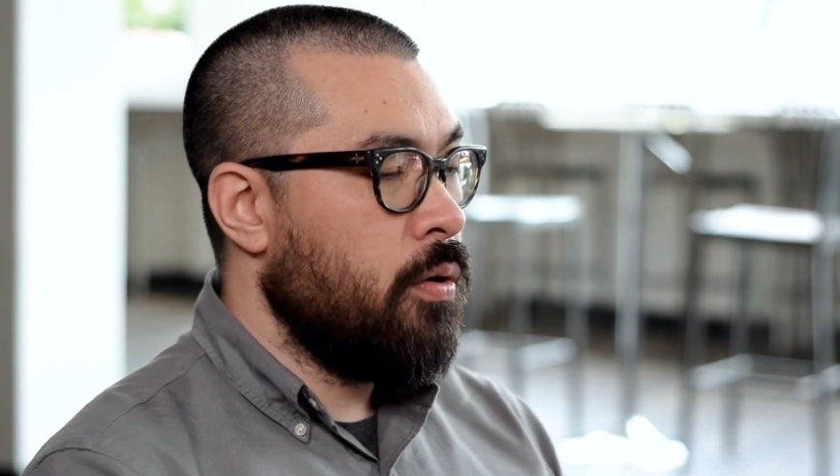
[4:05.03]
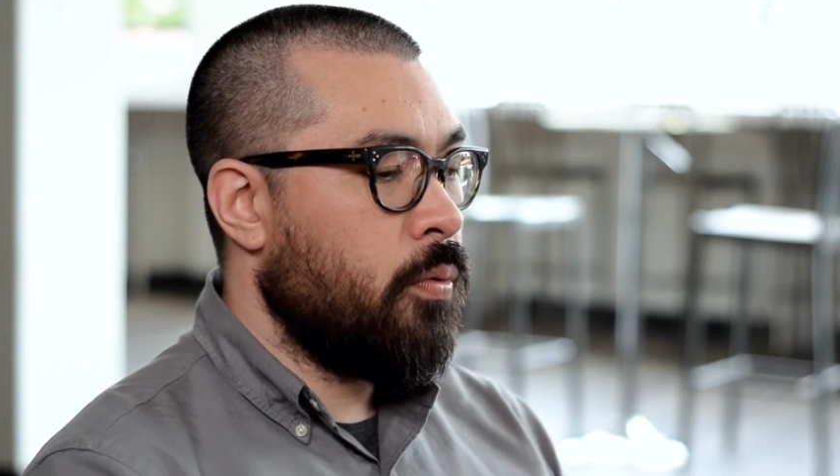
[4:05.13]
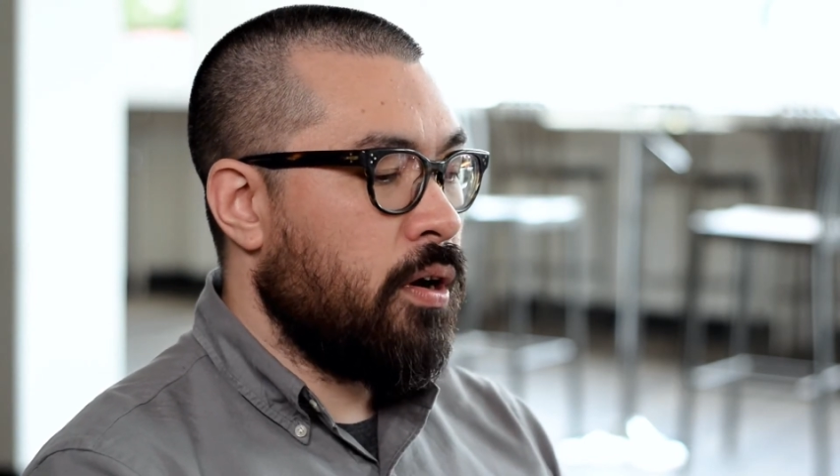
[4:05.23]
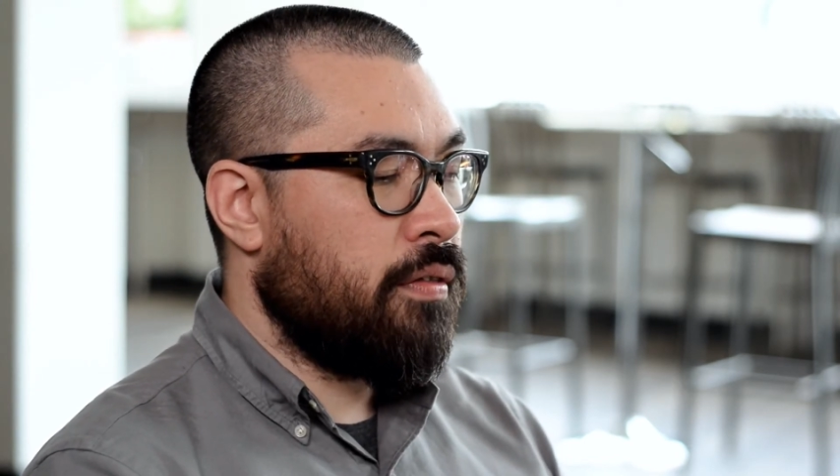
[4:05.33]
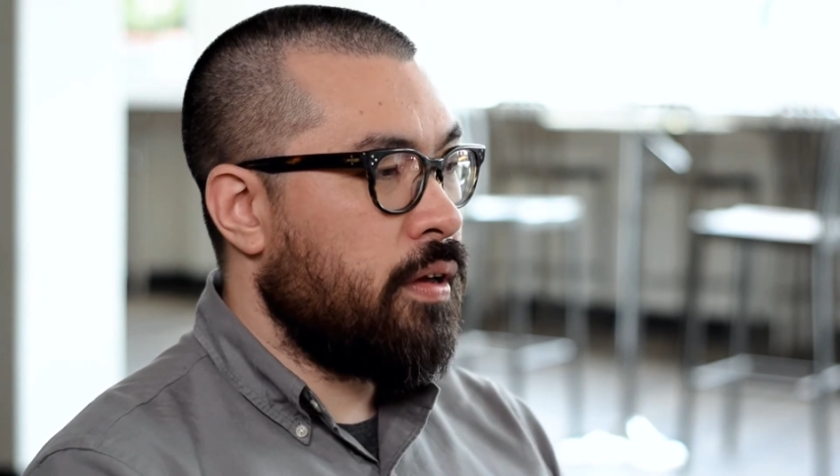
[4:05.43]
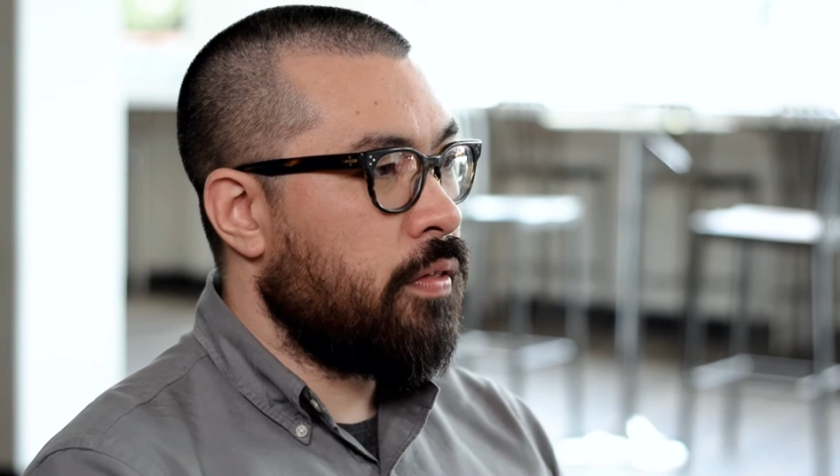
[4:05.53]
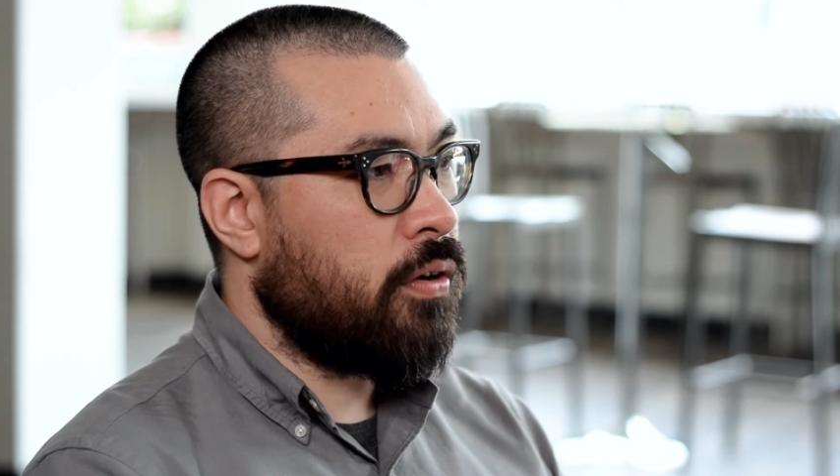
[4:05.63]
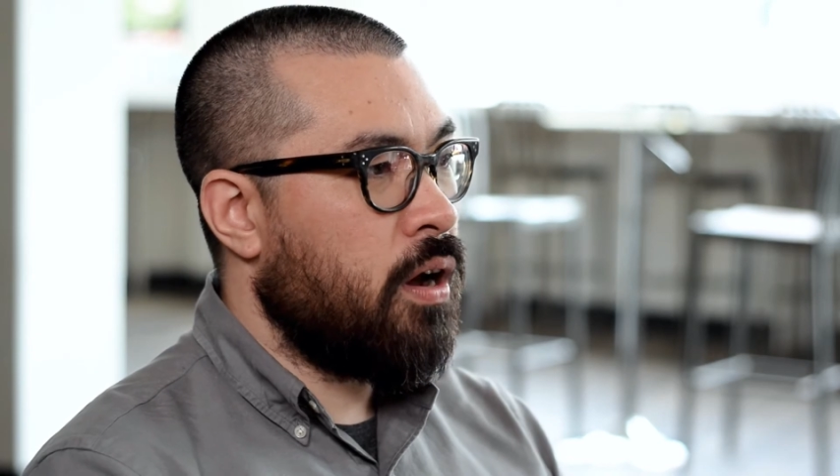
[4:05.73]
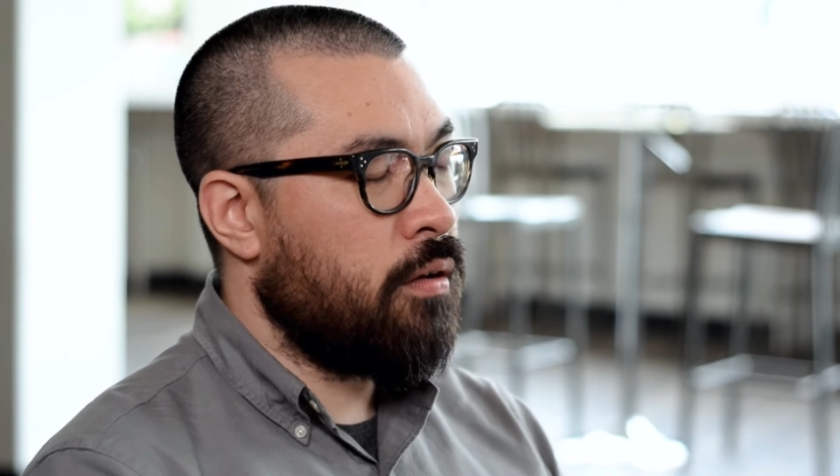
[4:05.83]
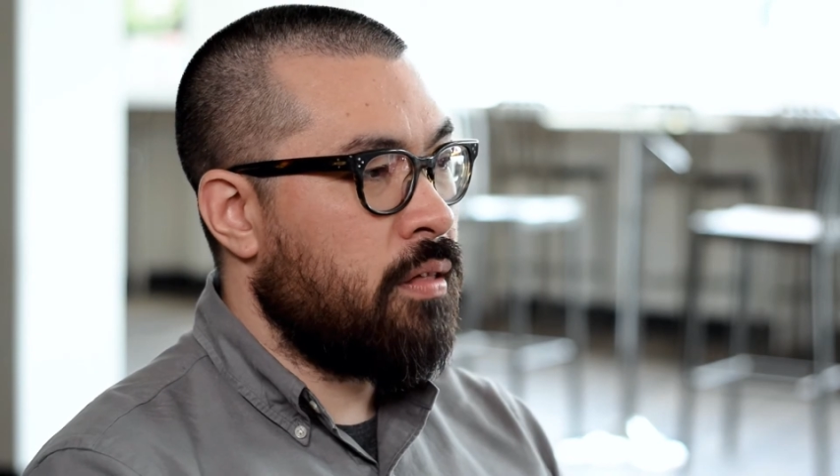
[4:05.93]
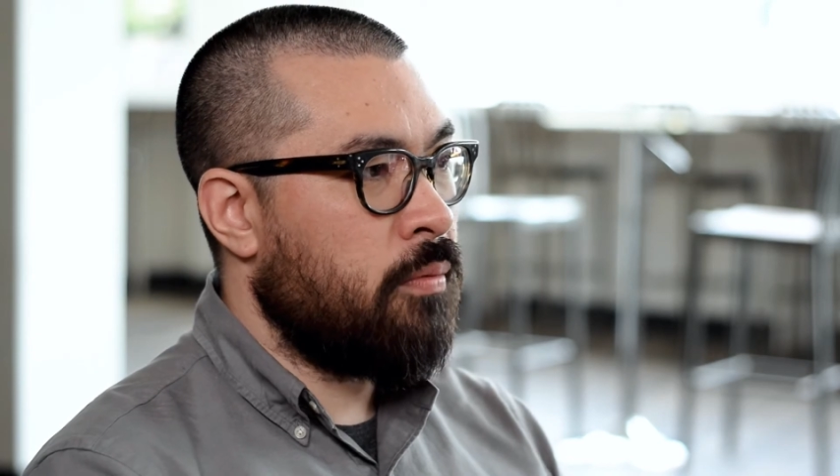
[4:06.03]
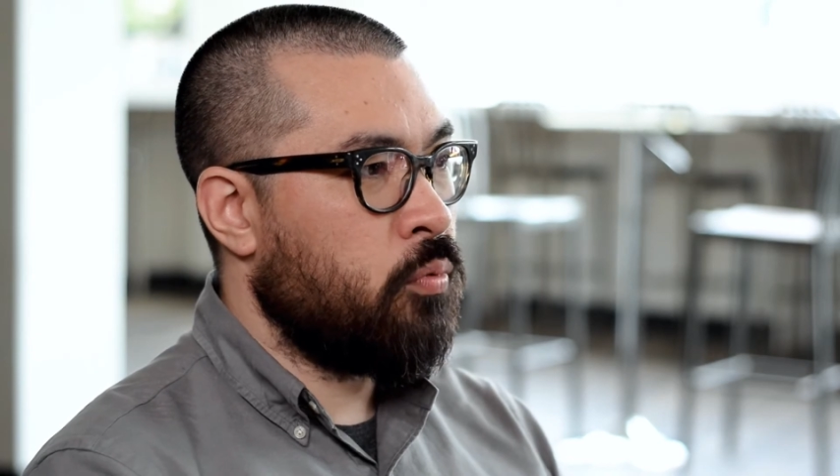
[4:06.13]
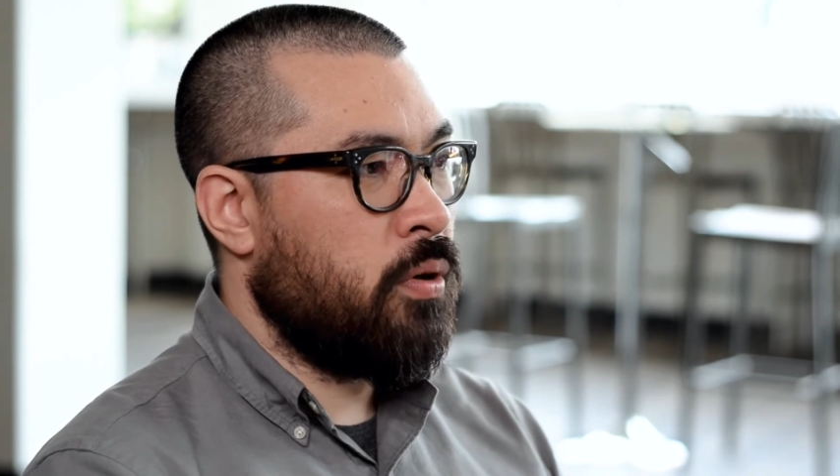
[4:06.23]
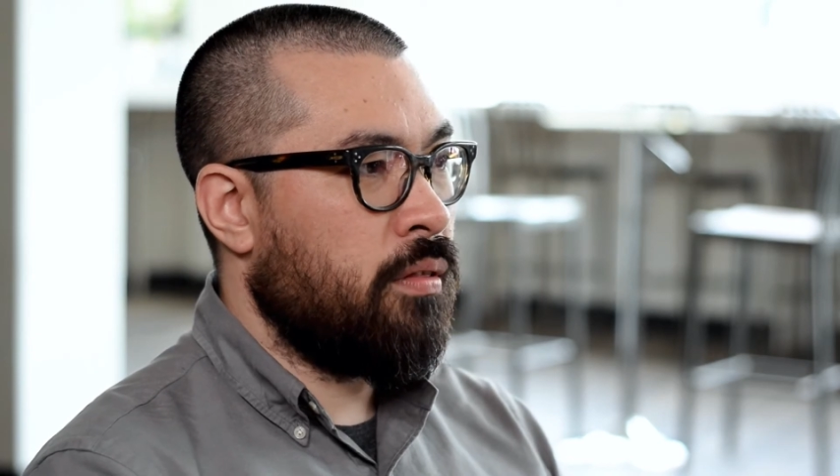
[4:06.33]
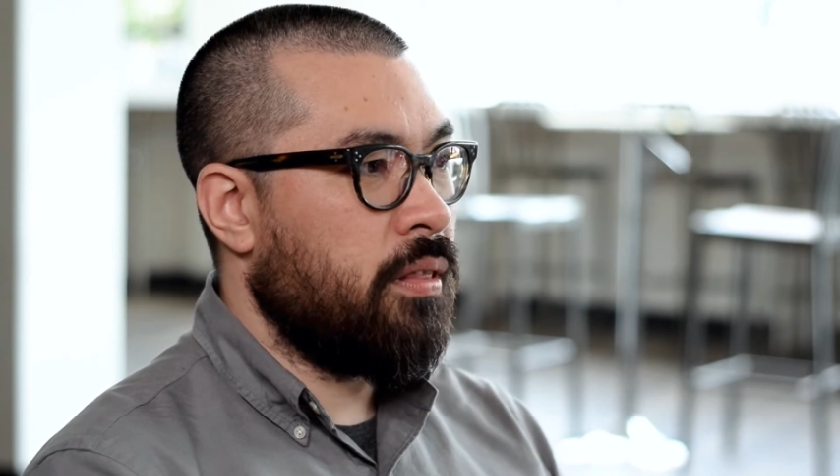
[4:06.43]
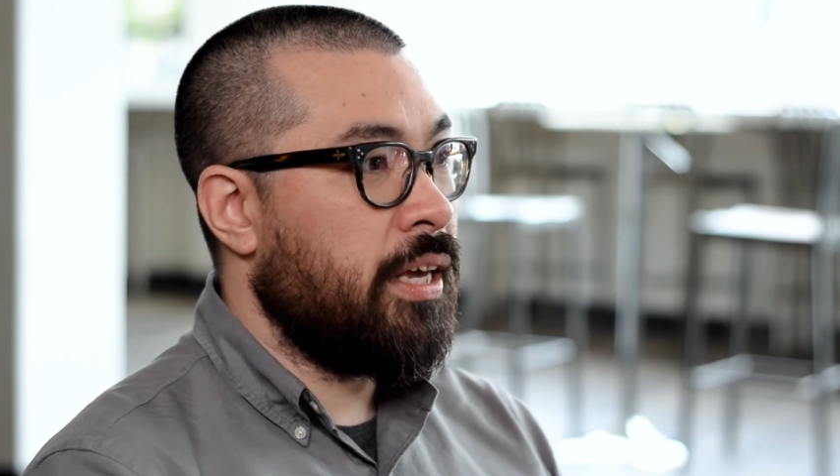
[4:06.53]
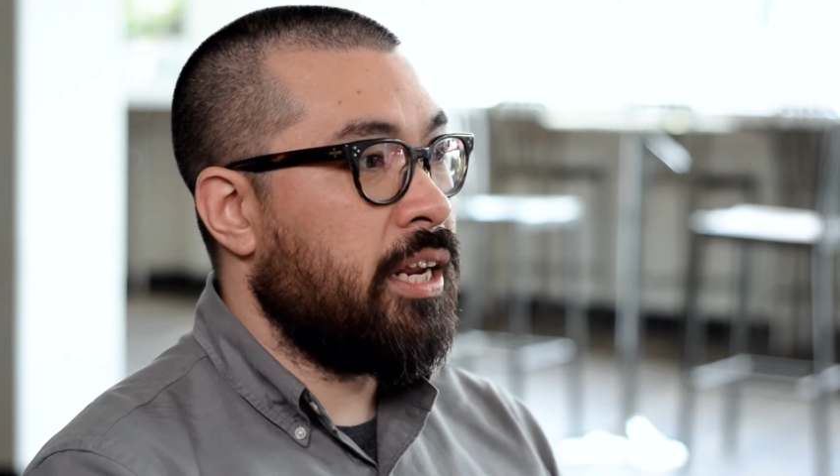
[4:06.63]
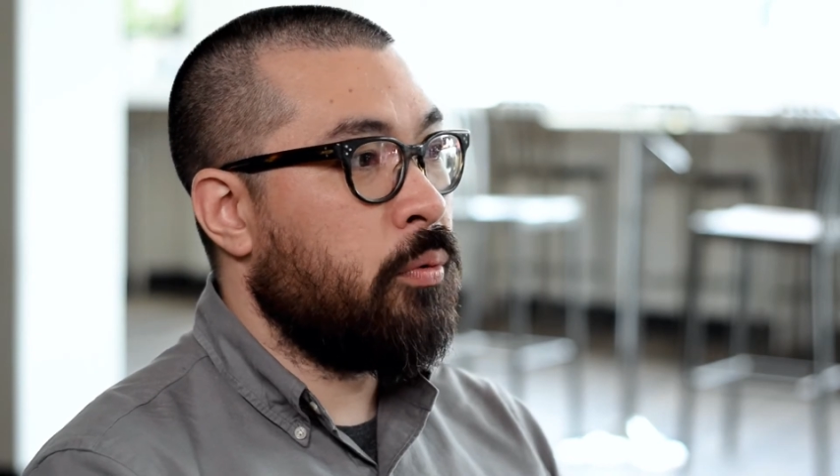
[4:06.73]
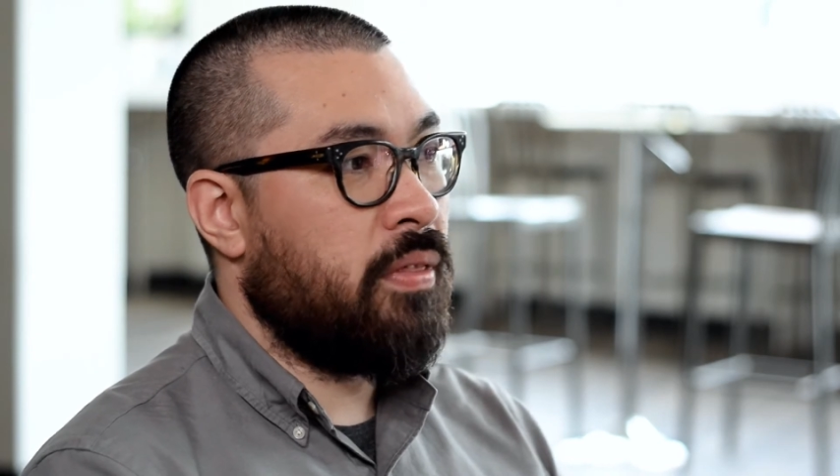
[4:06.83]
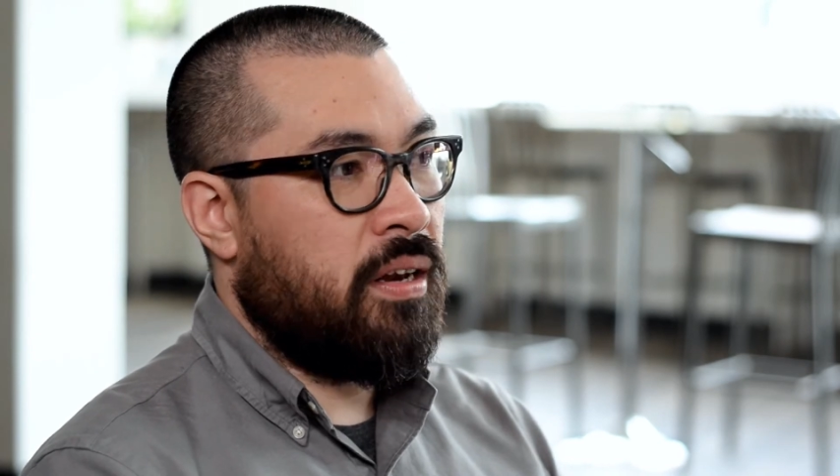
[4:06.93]
whereas the other concept was
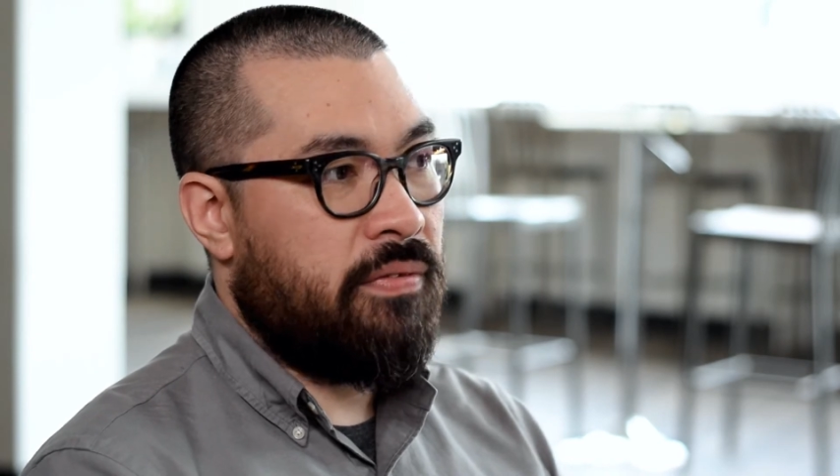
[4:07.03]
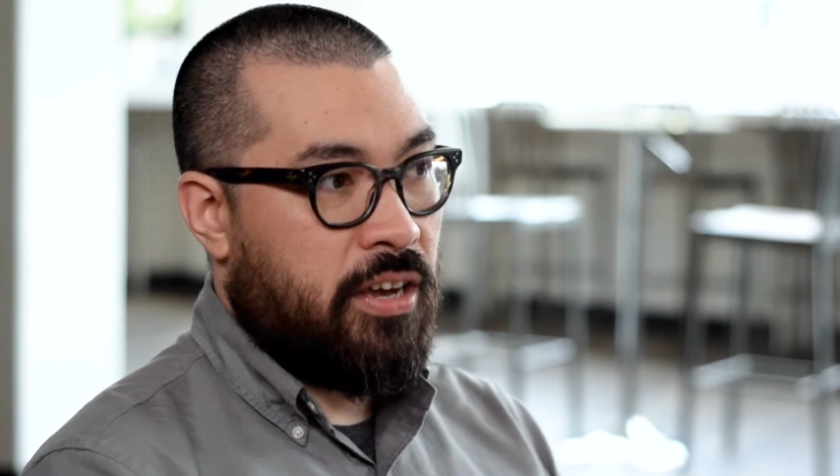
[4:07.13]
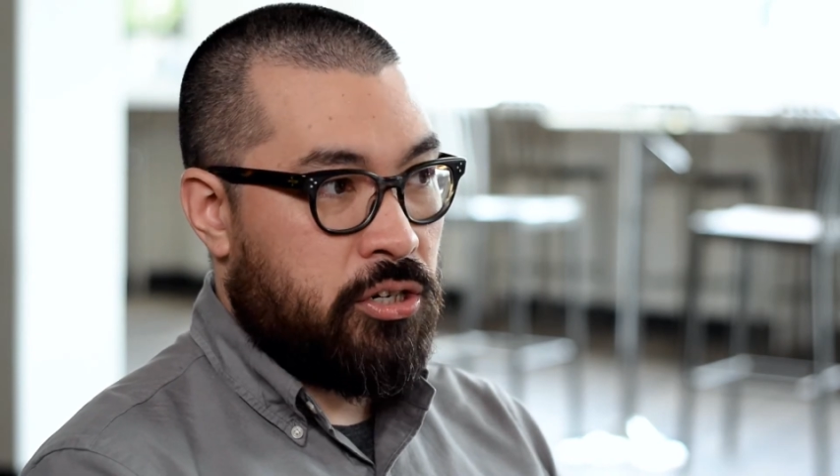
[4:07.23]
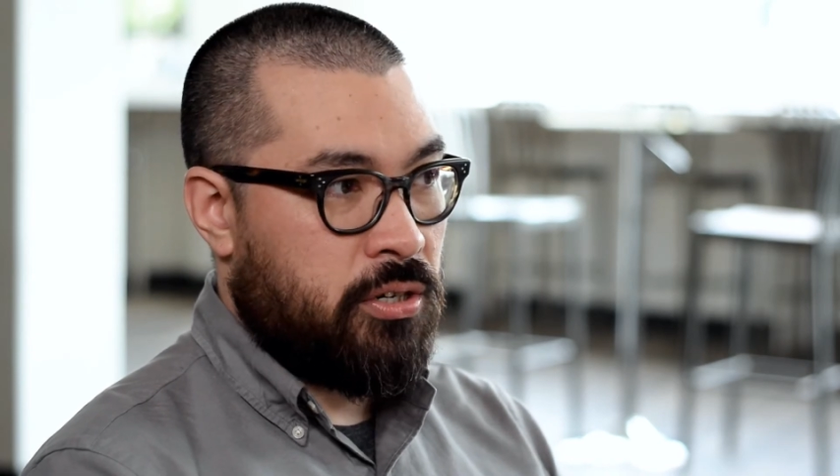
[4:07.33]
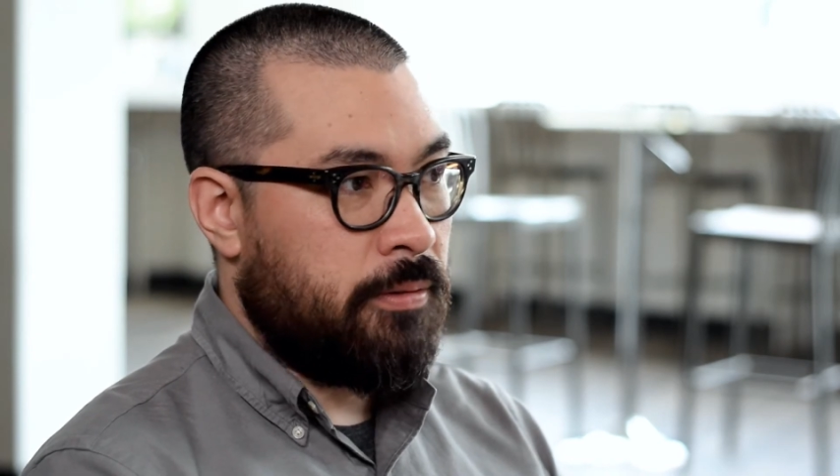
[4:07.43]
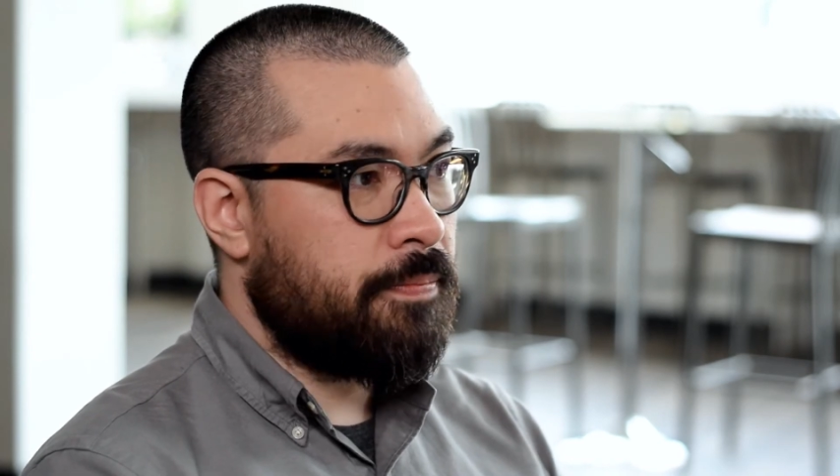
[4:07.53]
leading with innovation.